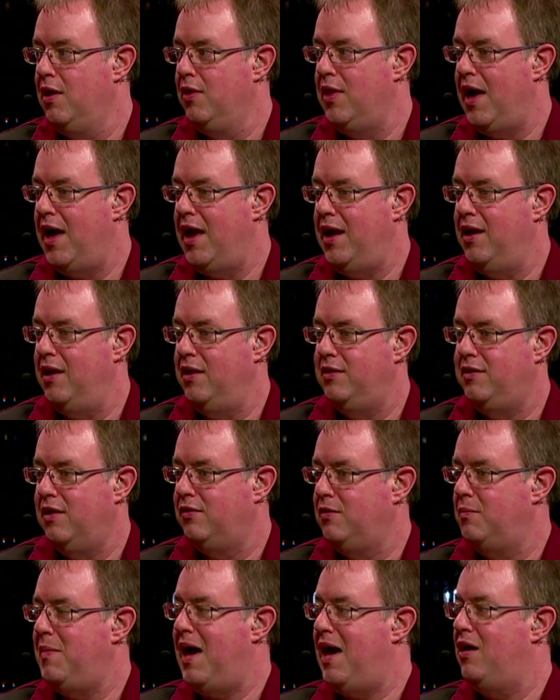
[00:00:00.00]
that it
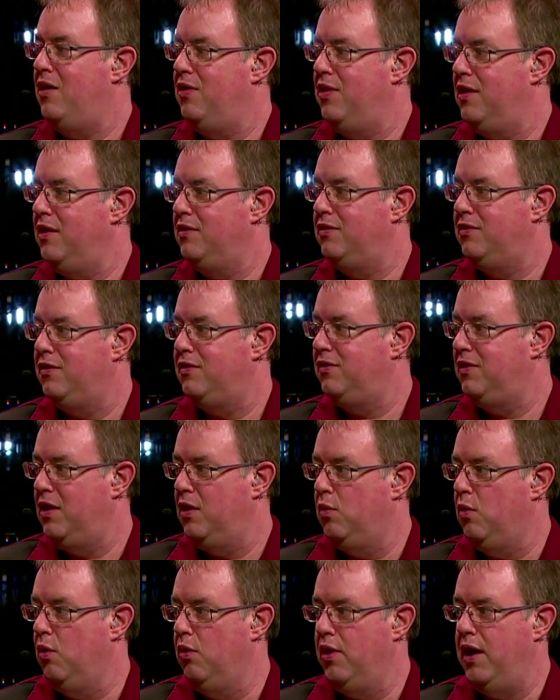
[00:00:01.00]
doesn't matter that it's a
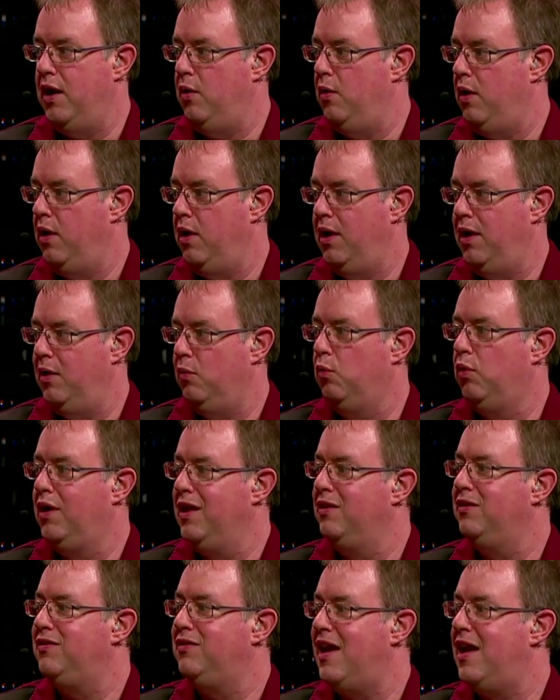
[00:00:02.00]
sequel, that it
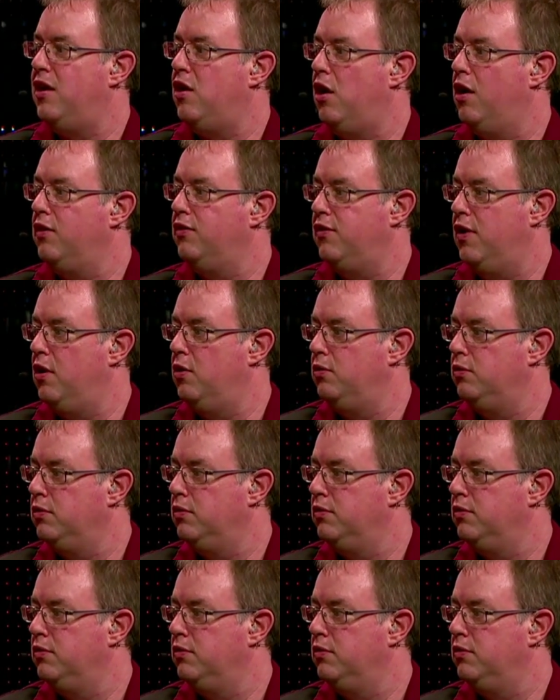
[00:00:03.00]
can stand on its own.